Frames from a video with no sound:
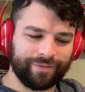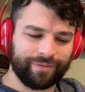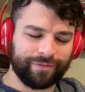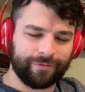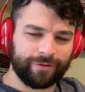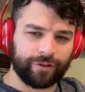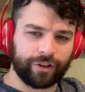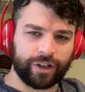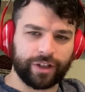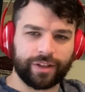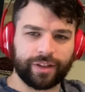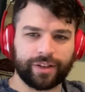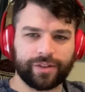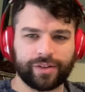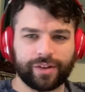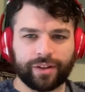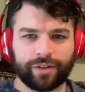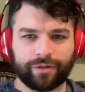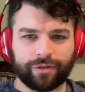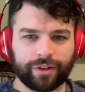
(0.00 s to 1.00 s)
Right, that's how
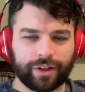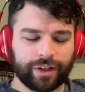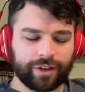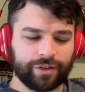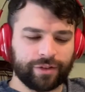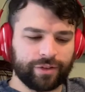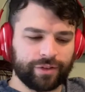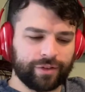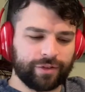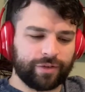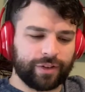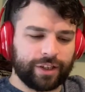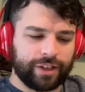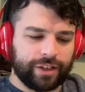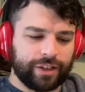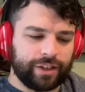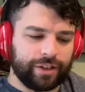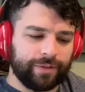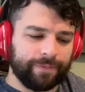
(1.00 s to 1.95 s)
the Flex find it.